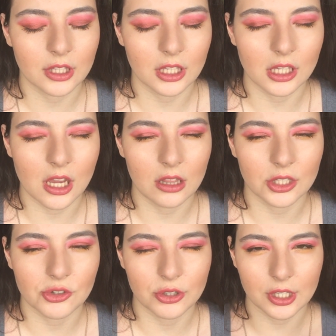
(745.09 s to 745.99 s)
they
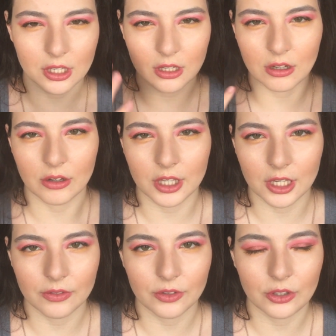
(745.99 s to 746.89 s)
literally
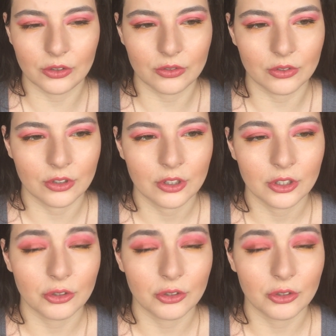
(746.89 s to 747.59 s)
give your